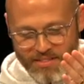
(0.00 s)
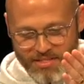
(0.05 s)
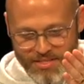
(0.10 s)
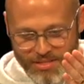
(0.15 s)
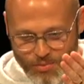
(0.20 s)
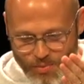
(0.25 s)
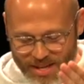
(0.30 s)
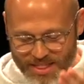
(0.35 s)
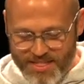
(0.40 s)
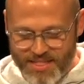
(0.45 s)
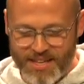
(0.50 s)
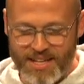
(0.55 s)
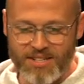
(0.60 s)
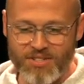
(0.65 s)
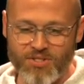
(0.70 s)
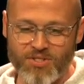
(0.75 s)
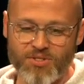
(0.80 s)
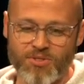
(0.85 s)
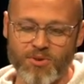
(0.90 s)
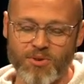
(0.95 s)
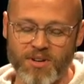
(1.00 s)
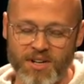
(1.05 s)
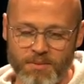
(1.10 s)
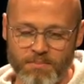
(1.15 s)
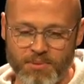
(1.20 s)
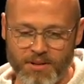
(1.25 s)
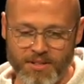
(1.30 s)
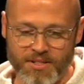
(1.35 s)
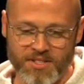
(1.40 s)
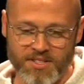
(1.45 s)
with this
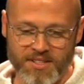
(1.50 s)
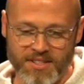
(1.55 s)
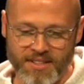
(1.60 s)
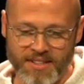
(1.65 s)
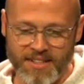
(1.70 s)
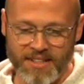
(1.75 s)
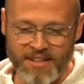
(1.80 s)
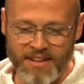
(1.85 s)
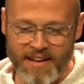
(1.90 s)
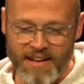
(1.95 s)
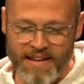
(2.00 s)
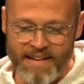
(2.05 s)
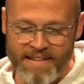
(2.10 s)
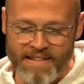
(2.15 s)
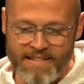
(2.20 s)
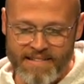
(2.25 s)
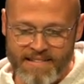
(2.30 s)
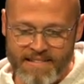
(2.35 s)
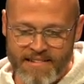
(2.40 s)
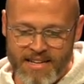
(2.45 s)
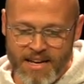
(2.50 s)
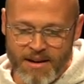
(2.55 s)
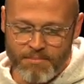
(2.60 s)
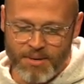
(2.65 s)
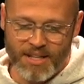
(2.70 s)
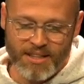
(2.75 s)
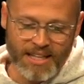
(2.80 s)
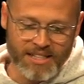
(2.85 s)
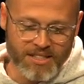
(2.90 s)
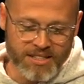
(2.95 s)
story personally.
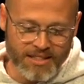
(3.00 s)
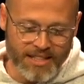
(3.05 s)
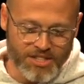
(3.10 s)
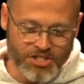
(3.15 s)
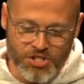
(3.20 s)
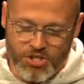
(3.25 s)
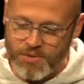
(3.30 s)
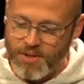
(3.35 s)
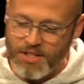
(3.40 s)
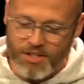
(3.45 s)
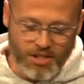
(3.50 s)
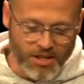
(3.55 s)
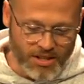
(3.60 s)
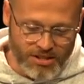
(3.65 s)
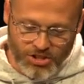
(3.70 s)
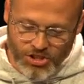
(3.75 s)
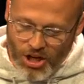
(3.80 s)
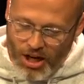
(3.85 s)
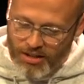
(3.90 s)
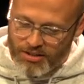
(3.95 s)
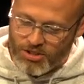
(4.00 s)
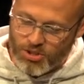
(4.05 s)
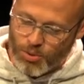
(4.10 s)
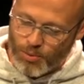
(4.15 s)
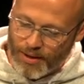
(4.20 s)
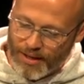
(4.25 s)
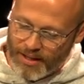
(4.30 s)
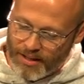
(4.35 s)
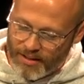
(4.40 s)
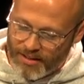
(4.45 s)
But let's just read John
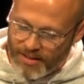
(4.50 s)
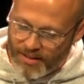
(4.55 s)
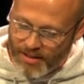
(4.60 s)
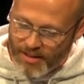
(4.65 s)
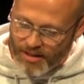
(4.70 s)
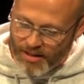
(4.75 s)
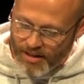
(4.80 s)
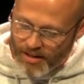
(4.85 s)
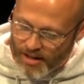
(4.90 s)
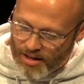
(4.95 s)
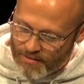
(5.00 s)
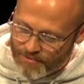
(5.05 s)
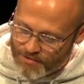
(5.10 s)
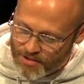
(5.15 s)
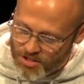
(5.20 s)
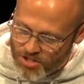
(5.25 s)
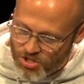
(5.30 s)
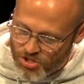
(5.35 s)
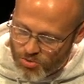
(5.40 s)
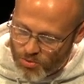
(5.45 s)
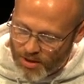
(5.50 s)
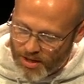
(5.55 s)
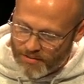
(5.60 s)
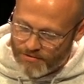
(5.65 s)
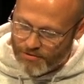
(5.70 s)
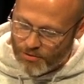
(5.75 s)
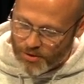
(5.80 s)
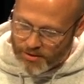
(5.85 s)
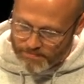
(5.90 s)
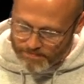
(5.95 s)
20, verse
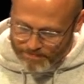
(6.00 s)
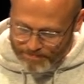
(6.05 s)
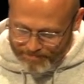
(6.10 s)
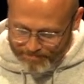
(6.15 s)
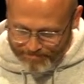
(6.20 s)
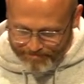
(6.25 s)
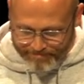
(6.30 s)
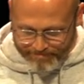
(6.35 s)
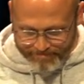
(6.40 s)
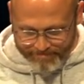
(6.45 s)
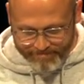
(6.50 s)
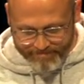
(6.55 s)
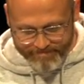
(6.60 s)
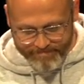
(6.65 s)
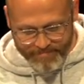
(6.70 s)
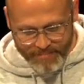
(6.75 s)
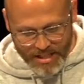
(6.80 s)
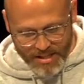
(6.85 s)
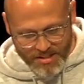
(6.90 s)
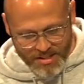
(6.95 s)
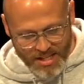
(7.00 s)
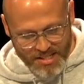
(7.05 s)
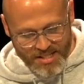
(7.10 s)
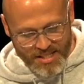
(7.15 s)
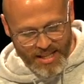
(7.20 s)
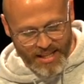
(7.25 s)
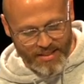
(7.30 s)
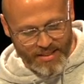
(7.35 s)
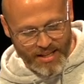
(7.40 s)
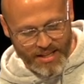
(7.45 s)
24. It
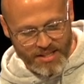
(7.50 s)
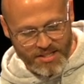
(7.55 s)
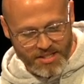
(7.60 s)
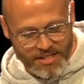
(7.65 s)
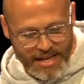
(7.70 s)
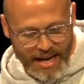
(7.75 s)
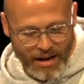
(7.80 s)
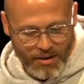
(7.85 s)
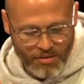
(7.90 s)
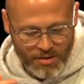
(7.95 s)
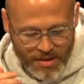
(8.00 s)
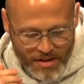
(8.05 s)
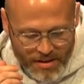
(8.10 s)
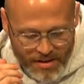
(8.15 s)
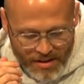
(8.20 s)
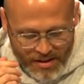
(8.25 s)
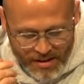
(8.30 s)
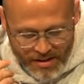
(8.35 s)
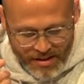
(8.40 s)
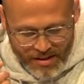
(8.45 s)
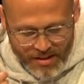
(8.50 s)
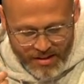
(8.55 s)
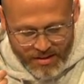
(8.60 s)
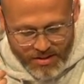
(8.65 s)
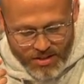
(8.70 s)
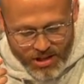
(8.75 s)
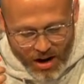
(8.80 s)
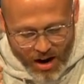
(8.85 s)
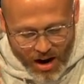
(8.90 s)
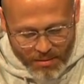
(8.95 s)
says that this. Now,
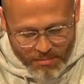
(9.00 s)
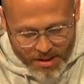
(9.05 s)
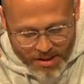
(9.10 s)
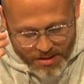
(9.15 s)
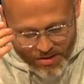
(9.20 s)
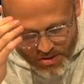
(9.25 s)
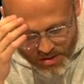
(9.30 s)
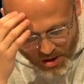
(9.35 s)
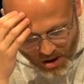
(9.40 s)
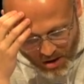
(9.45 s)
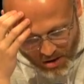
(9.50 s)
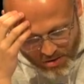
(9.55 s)
Thomas,